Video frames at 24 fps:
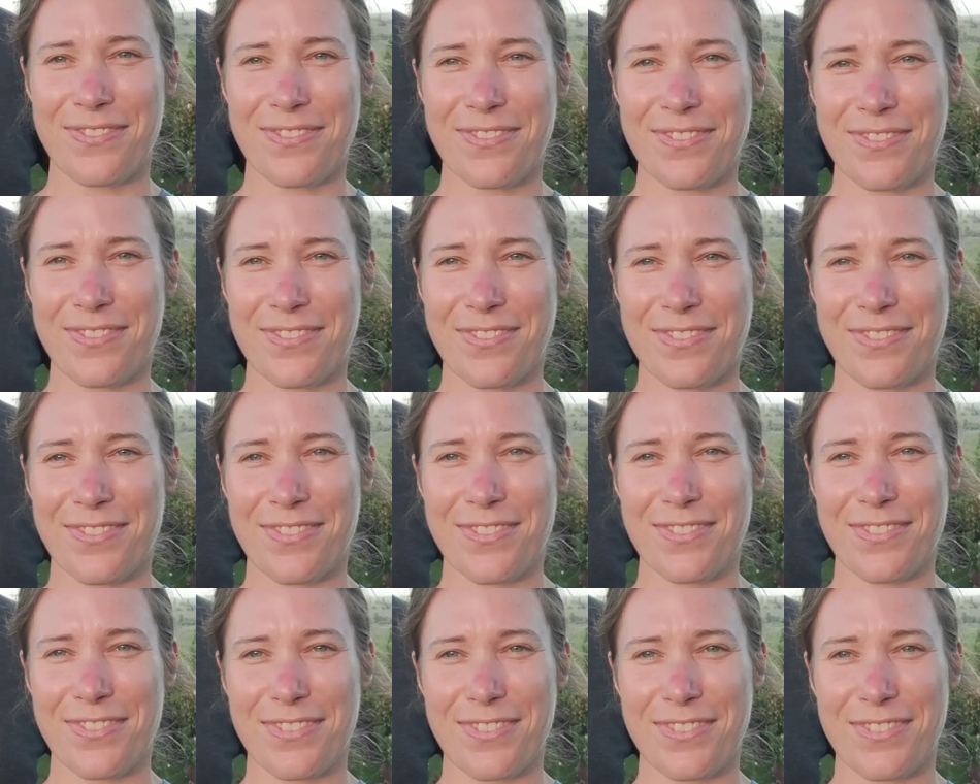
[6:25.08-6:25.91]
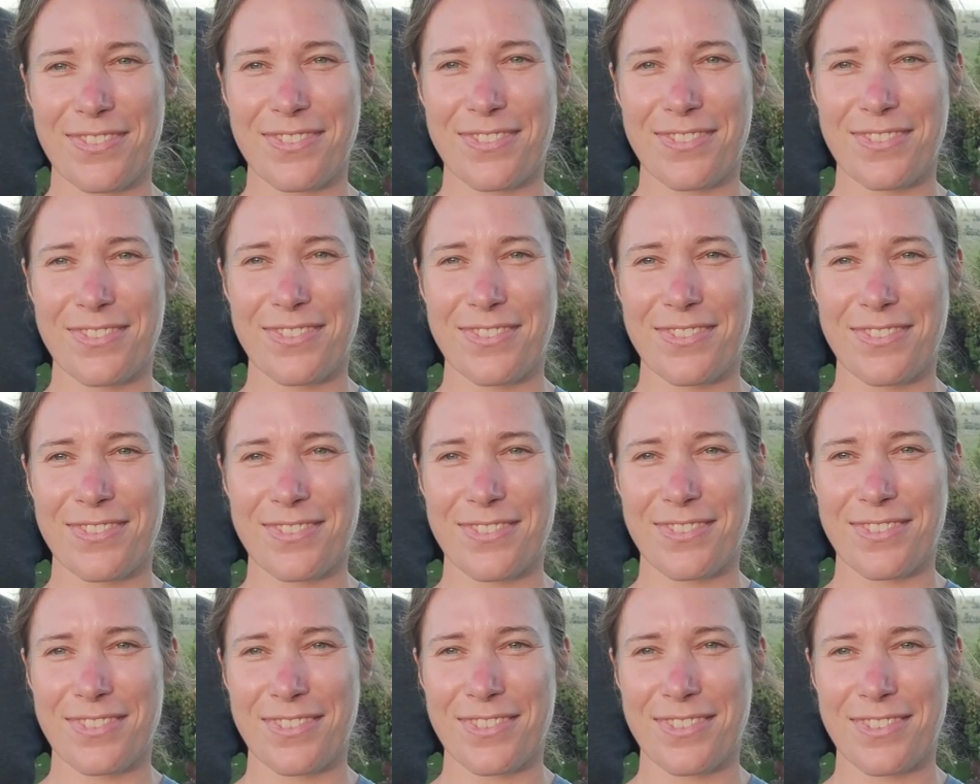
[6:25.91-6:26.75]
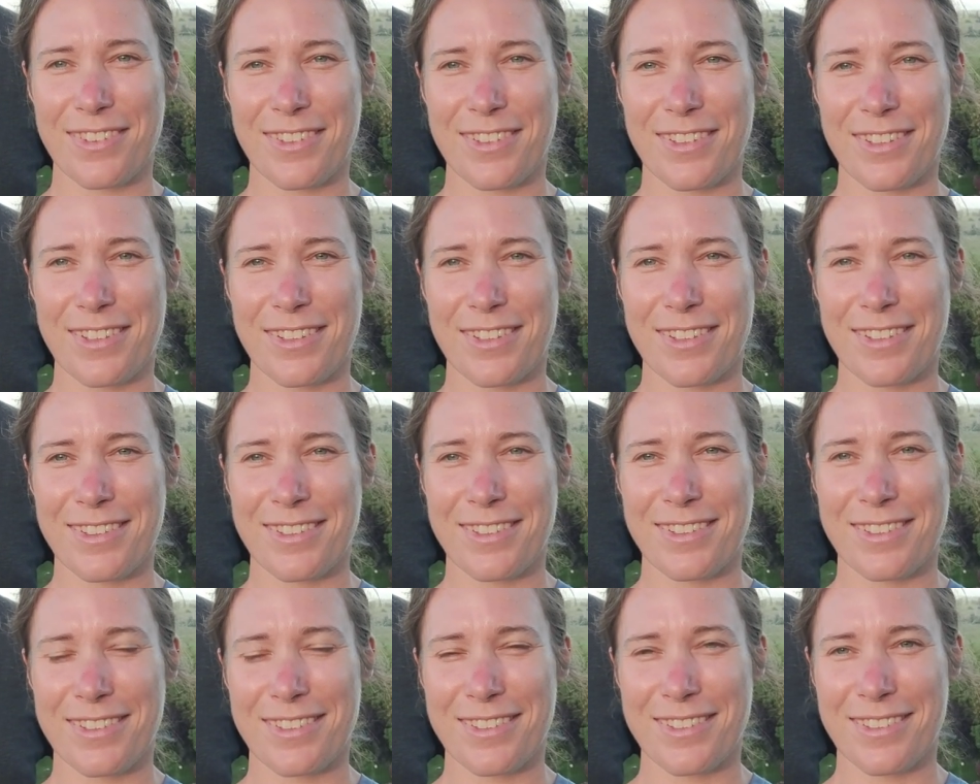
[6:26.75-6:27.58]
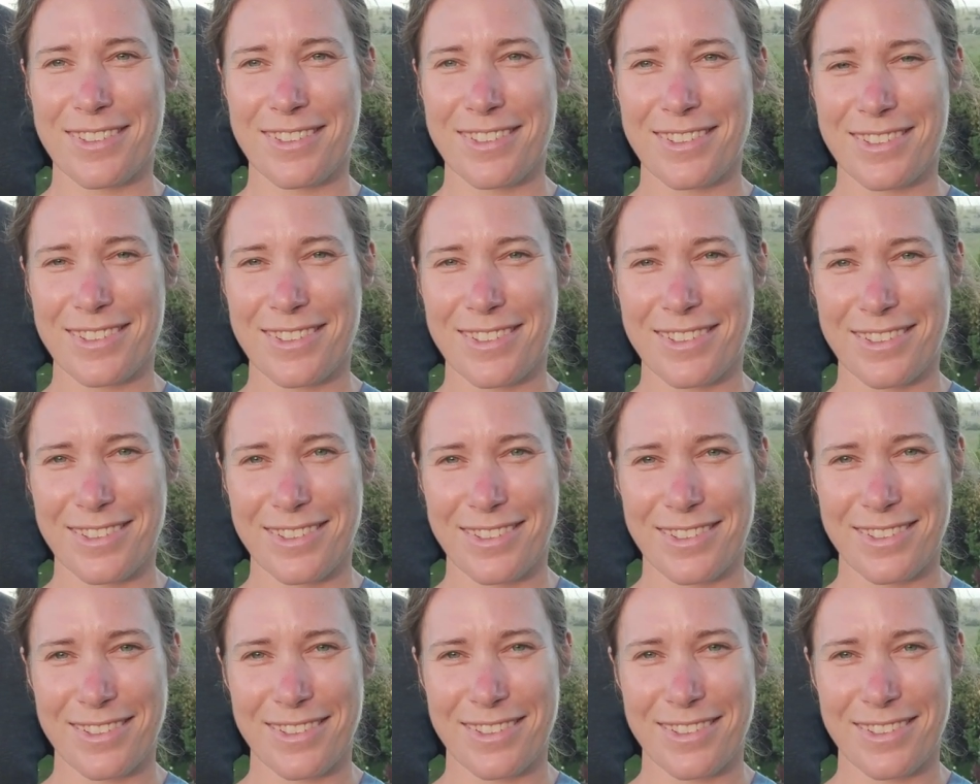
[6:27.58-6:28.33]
[no speech]